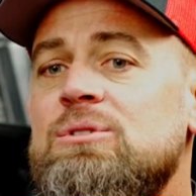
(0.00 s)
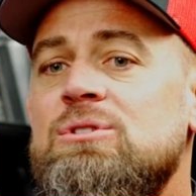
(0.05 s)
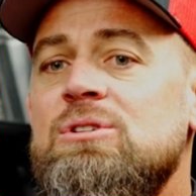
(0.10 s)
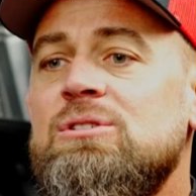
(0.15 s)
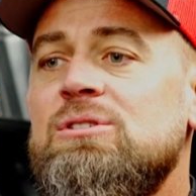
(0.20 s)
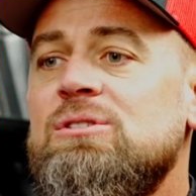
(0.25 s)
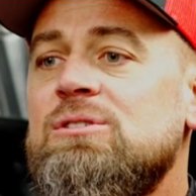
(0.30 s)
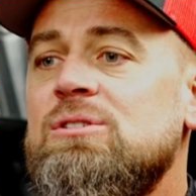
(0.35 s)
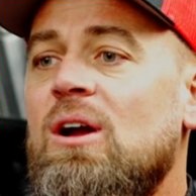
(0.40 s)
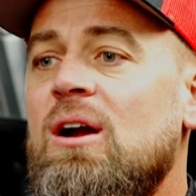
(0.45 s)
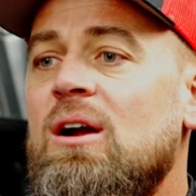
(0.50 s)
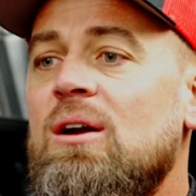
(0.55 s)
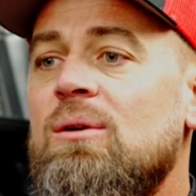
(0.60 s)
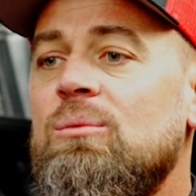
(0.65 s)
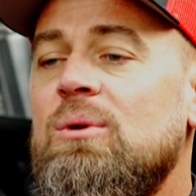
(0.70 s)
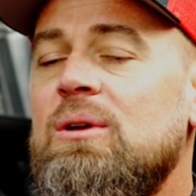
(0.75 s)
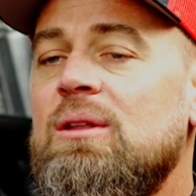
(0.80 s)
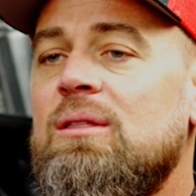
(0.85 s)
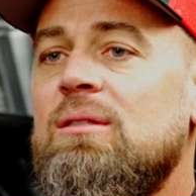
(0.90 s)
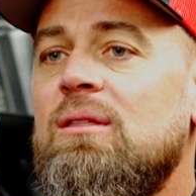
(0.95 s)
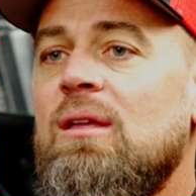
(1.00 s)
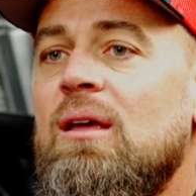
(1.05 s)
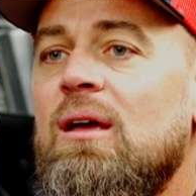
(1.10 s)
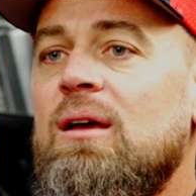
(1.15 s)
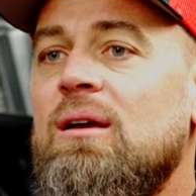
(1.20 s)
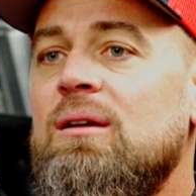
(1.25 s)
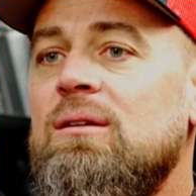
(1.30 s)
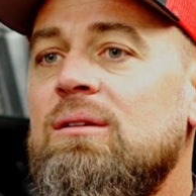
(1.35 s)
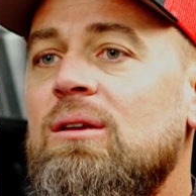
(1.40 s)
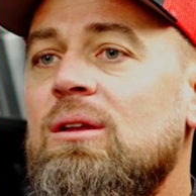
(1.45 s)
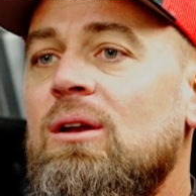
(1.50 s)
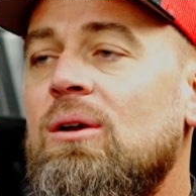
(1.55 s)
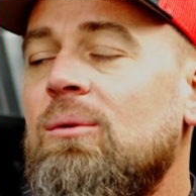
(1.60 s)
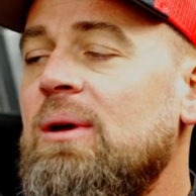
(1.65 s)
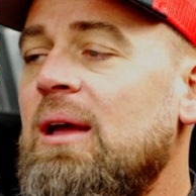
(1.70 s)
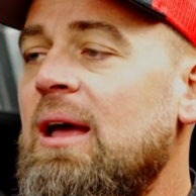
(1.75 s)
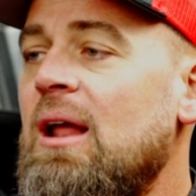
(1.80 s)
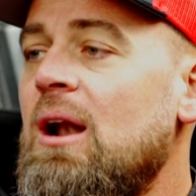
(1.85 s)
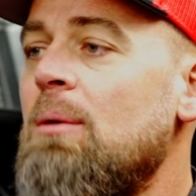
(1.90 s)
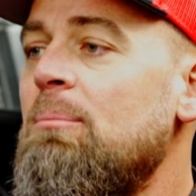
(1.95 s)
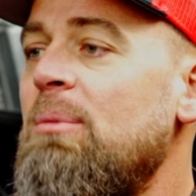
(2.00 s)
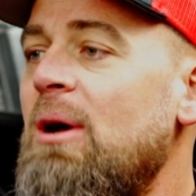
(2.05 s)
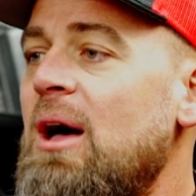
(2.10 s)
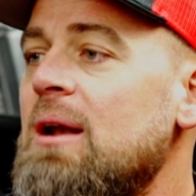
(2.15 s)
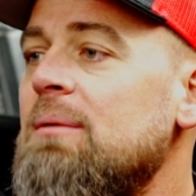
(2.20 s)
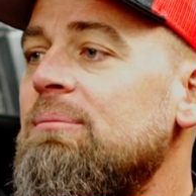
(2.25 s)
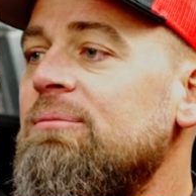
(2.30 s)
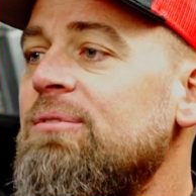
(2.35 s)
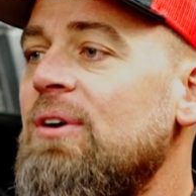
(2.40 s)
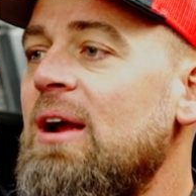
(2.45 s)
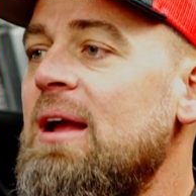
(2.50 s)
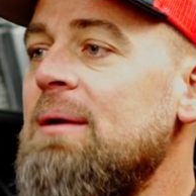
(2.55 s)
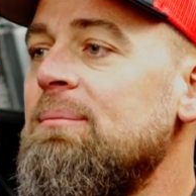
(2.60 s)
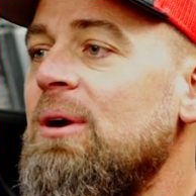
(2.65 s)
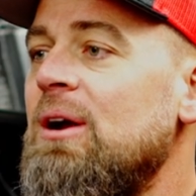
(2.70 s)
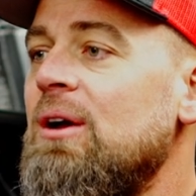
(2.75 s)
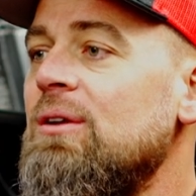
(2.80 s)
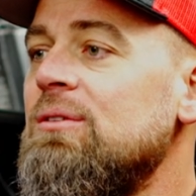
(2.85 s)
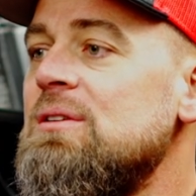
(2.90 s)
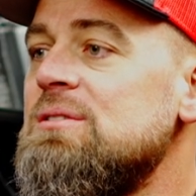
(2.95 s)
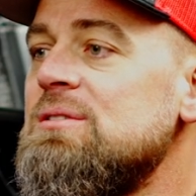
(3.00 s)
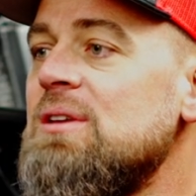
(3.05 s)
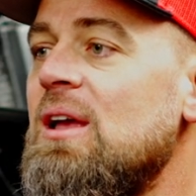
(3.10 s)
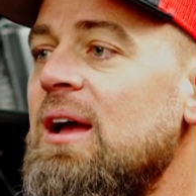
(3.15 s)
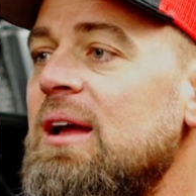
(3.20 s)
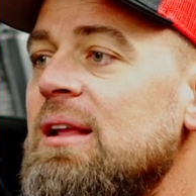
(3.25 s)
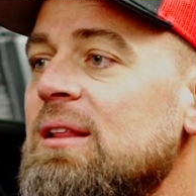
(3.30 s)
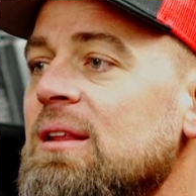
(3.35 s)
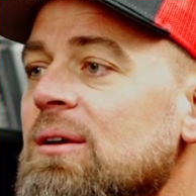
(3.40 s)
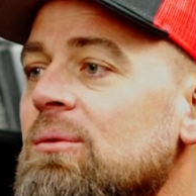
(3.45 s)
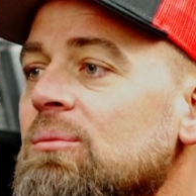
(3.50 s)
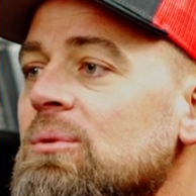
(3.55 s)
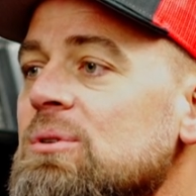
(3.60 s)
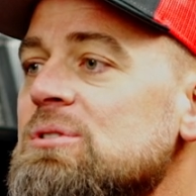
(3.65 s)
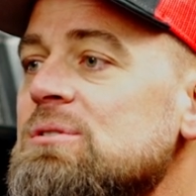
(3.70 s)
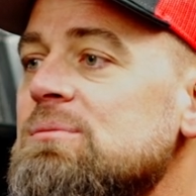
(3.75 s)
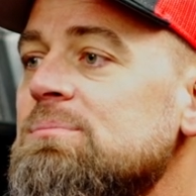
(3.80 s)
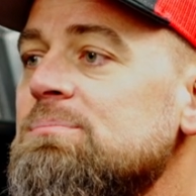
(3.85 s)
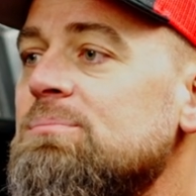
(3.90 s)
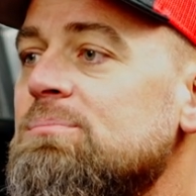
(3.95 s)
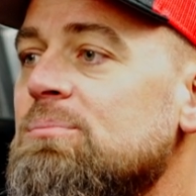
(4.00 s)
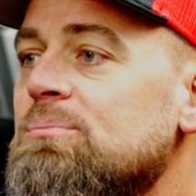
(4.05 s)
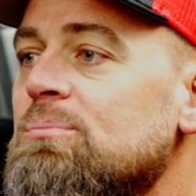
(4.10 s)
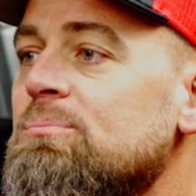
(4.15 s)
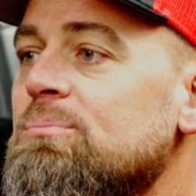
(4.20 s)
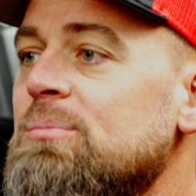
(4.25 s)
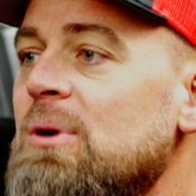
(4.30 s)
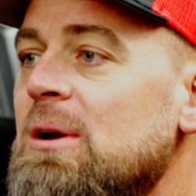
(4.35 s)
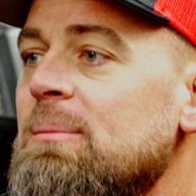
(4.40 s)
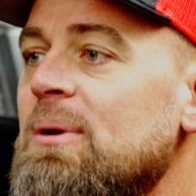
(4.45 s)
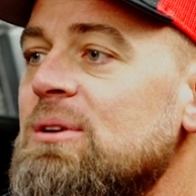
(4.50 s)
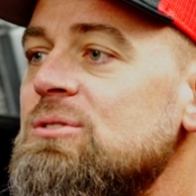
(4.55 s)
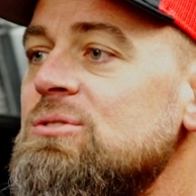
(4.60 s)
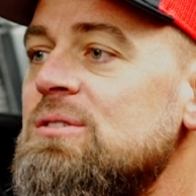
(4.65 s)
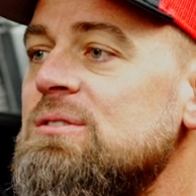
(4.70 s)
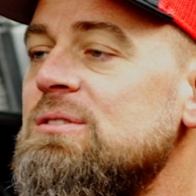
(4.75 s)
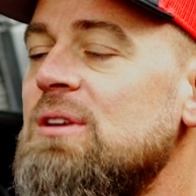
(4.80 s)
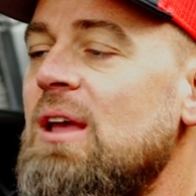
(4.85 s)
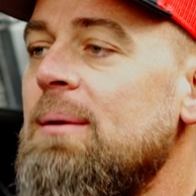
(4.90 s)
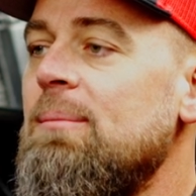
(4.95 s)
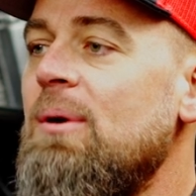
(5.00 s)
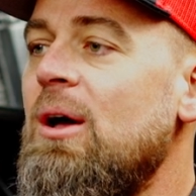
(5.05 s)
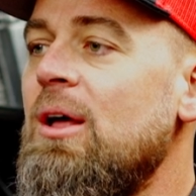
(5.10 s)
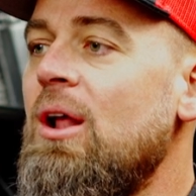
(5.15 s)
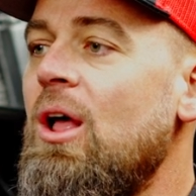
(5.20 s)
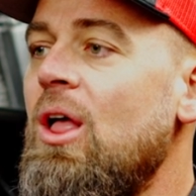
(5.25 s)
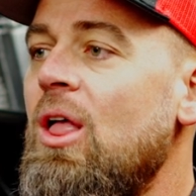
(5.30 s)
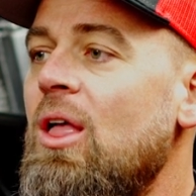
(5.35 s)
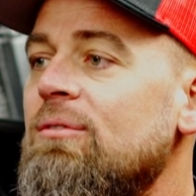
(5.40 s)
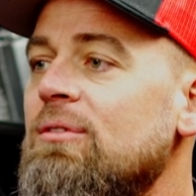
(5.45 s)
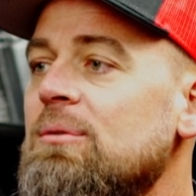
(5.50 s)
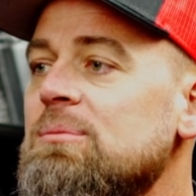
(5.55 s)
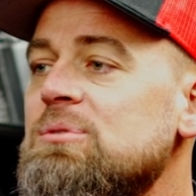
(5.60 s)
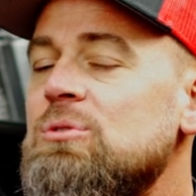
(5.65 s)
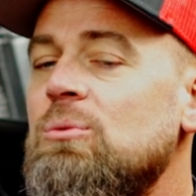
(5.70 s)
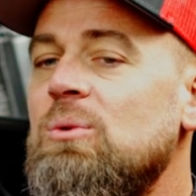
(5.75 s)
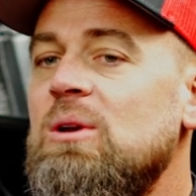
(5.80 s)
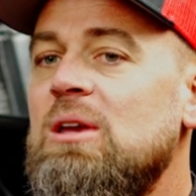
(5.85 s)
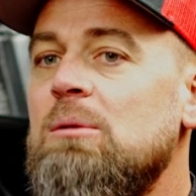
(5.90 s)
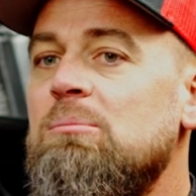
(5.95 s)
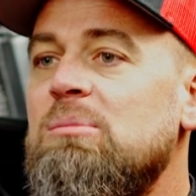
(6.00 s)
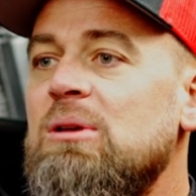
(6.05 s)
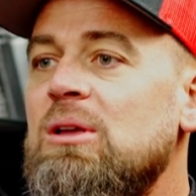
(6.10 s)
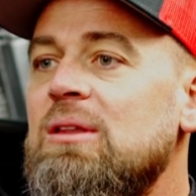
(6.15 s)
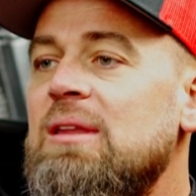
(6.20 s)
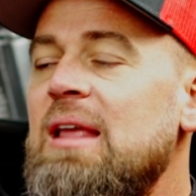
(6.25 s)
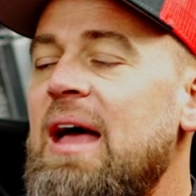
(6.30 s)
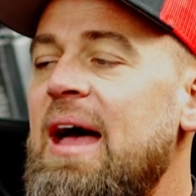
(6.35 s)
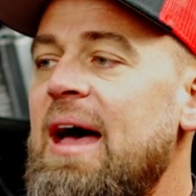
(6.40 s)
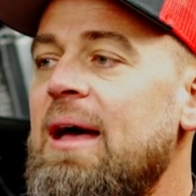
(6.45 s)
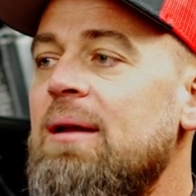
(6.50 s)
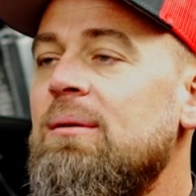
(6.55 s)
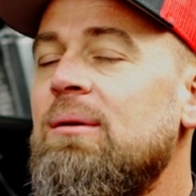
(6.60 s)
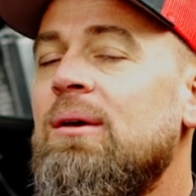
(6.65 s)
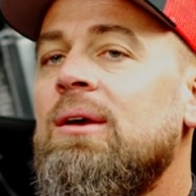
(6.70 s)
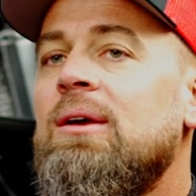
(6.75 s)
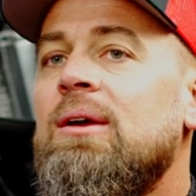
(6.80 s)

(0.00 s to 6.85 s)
just start with, we had our bottom frame rail design that was pretty much the same on all of them. So we could build that.